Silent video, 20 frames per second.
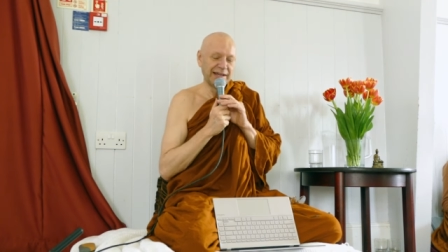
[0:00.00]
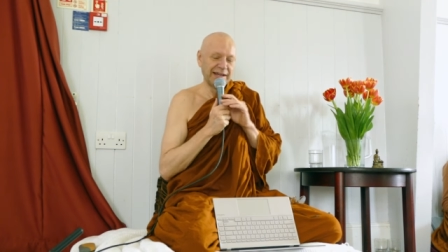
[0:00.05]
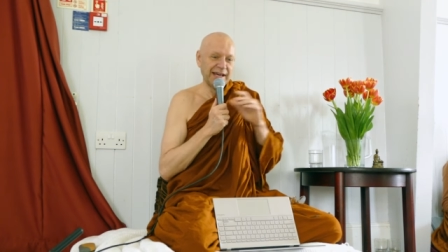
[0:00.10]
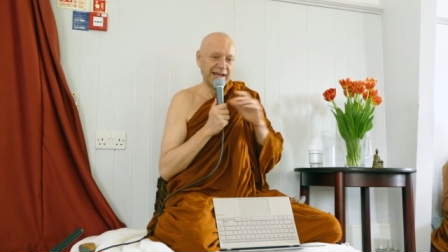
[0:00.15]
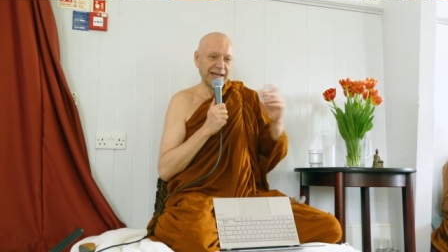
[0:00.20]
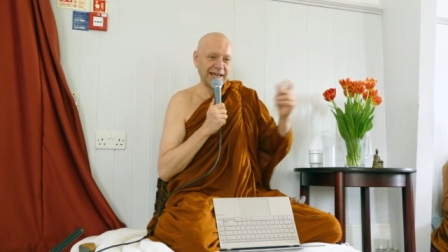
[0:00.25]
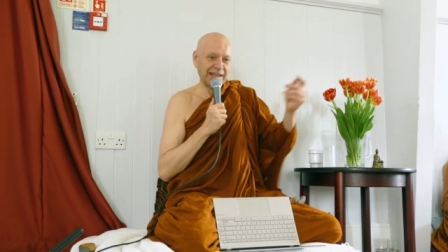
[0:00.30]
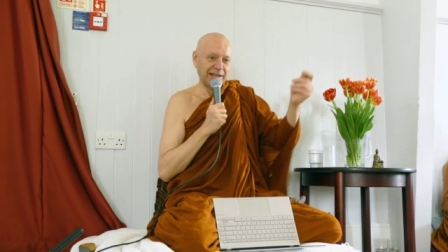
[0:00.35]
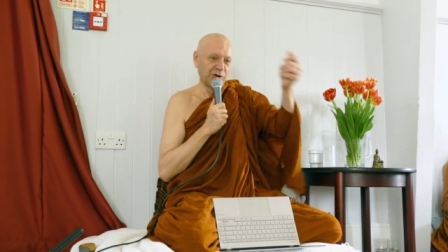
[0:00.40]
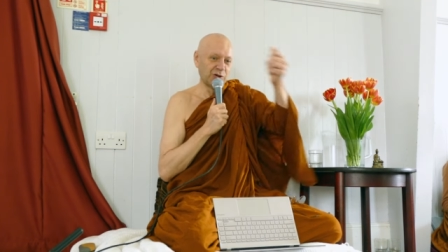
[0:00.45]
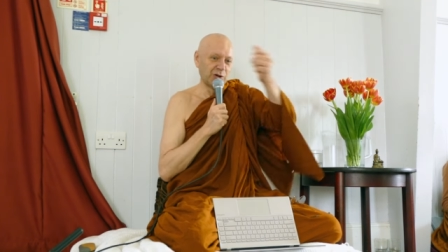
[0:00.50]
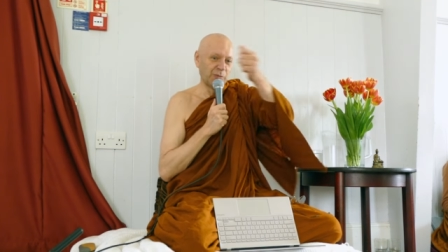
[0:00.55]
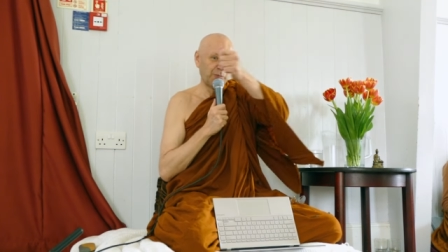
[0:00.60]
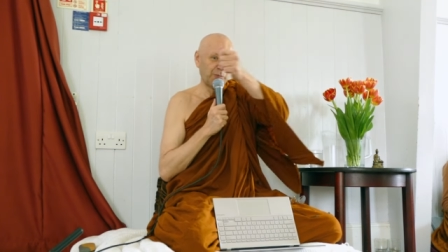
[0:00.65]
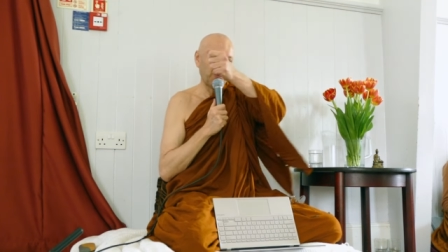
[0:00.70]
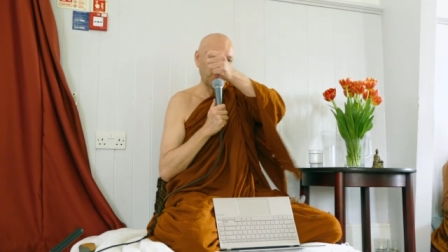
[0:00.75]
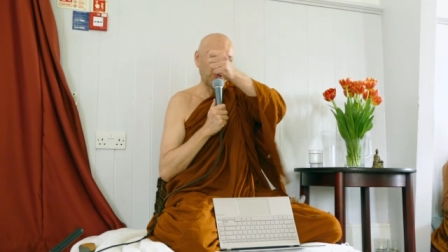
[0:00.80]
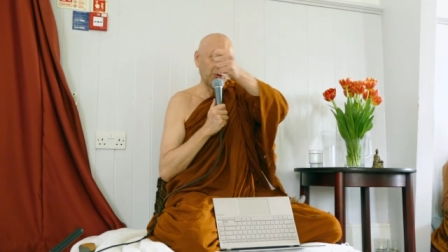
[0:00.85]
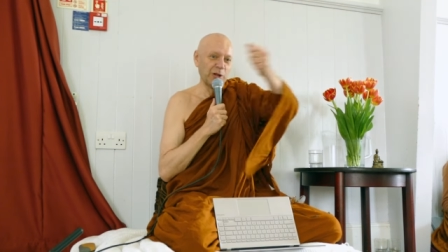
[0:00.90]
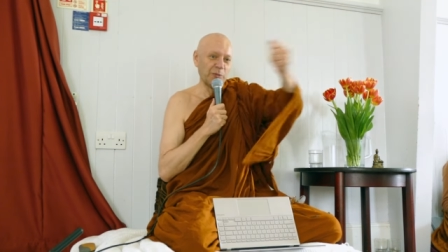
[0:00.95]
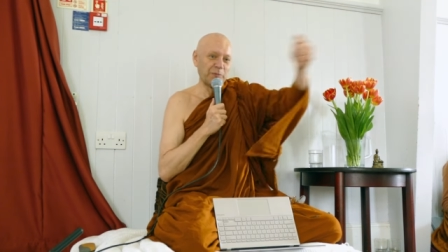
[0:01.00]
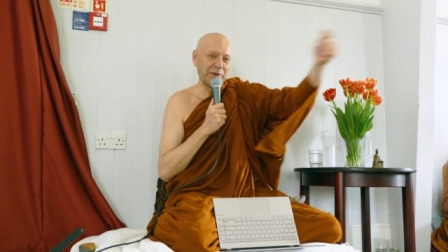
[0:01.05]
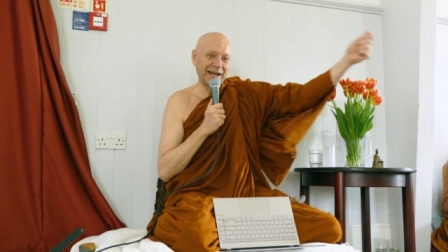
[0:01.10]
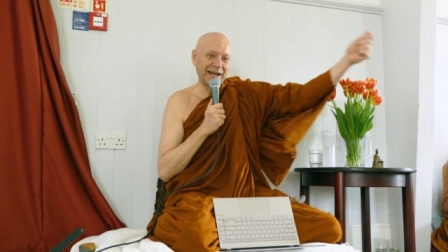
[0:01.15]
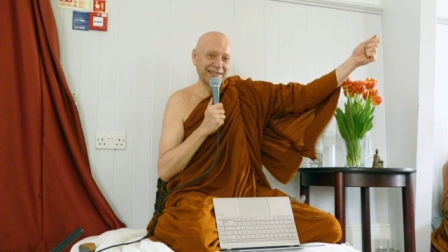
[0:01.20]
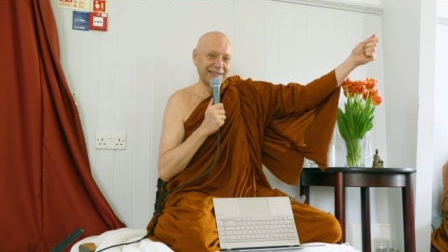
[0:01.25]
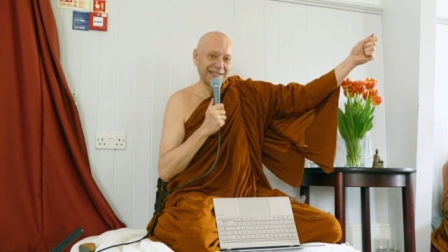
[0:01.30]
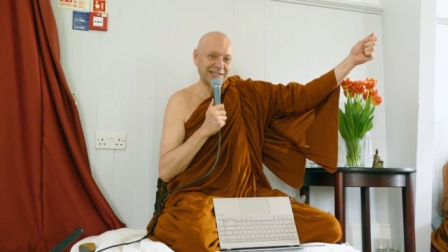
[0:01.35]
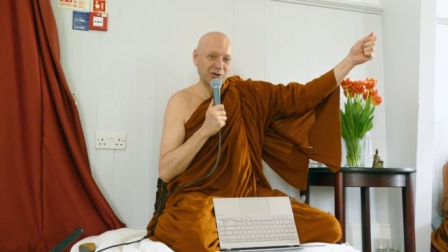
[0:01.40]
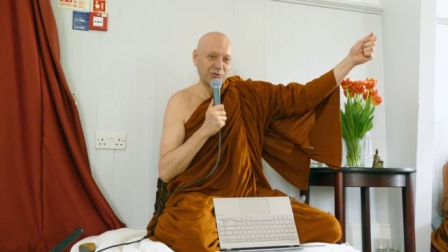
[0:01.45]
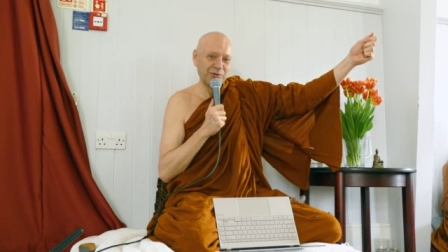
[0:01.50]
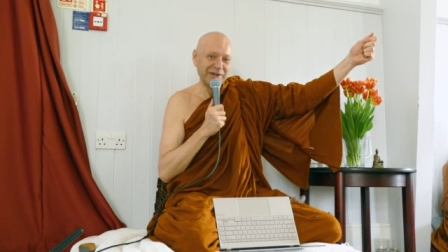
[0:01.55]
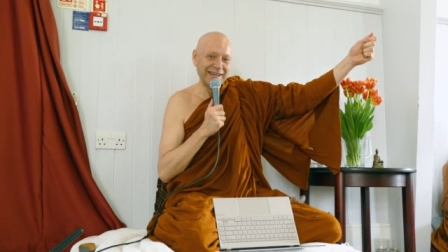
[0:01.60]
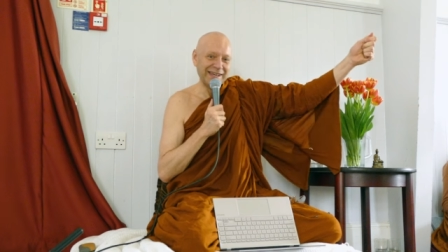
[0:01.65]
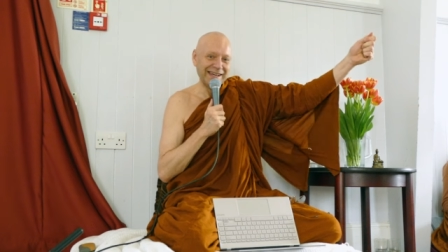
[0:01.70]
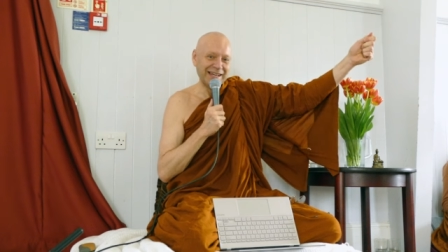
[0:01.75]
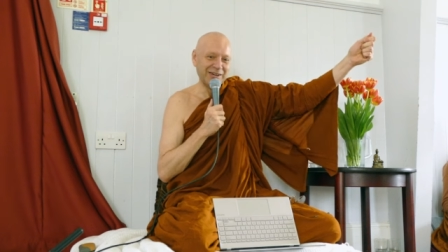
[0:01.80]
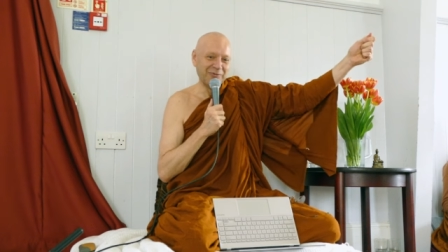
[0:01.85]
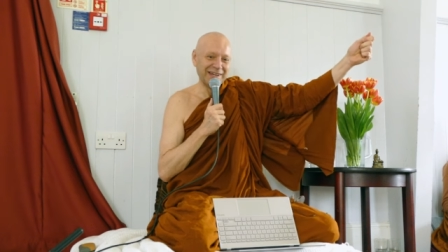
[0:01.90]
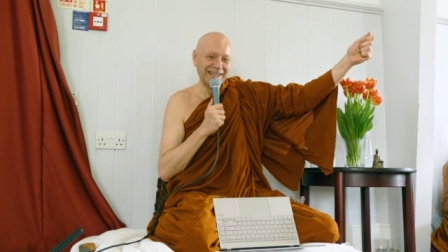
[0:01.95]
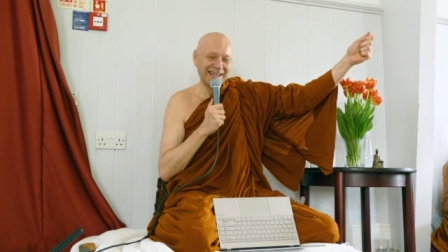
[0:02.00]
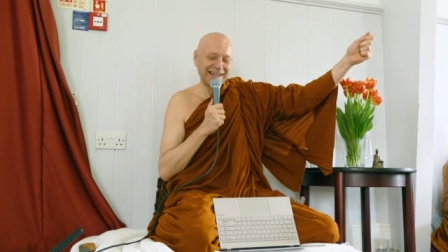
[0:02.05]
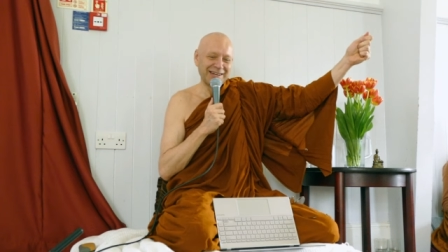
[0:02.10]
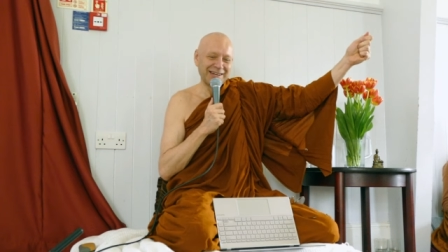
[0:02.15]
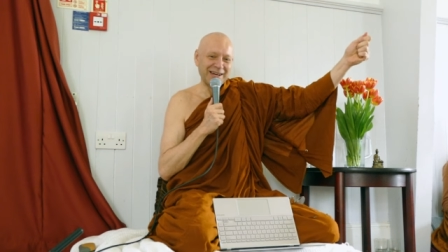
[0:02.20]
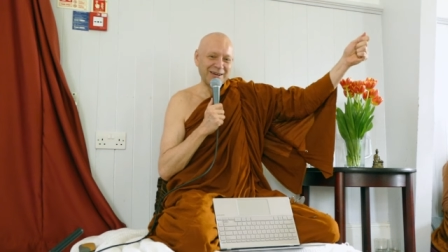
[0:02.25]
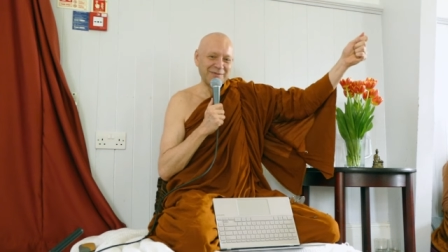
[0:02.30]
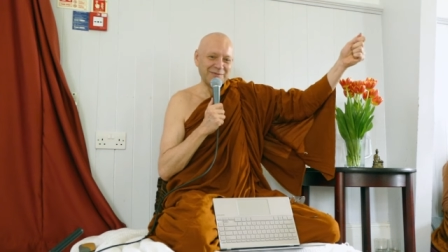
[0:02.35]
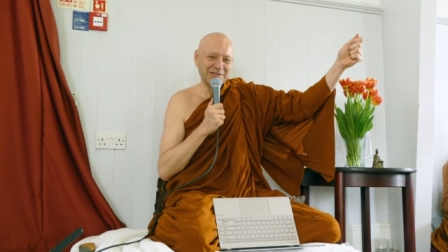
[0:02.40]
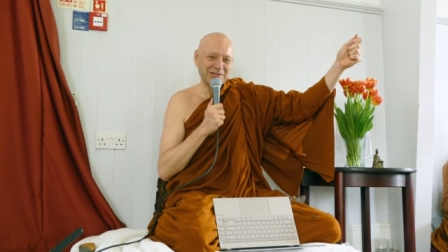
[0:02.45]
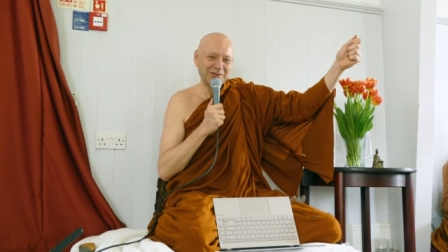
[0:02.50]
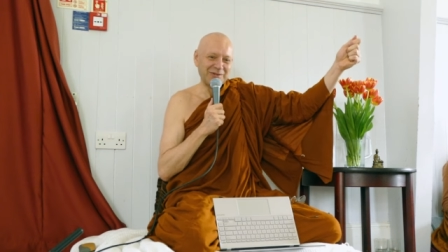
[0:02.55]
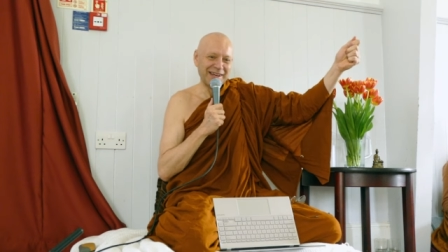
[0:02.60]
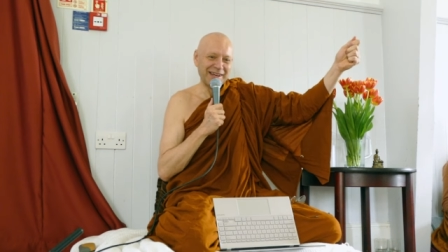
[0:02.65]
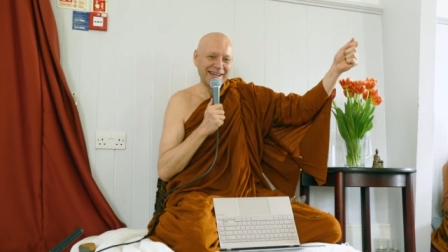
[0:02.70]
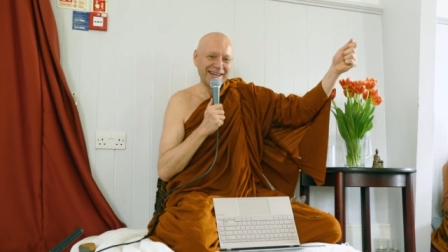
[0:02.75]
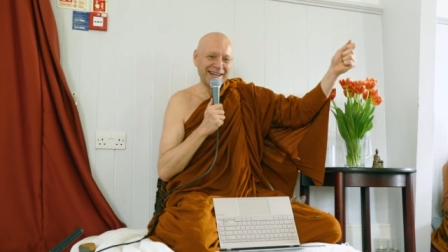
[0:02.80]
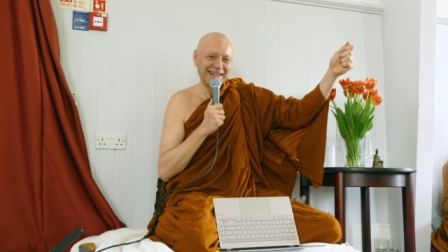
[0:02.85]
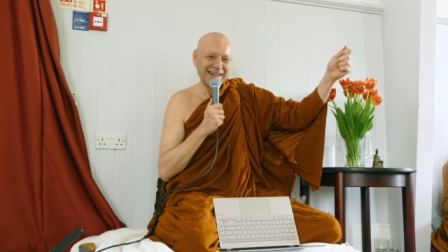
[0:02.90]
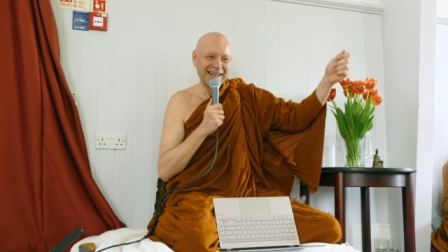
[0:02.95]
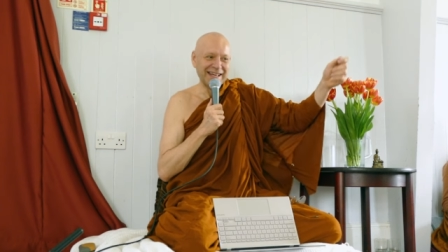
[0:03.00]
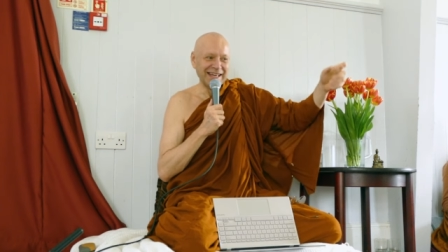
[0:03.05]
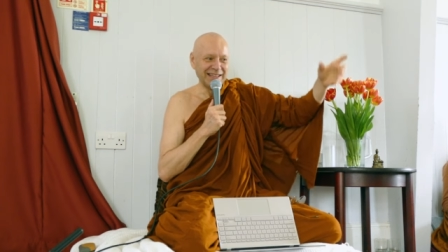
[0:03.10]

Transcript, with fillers: And they're gonna pull back the screen when he comes, right?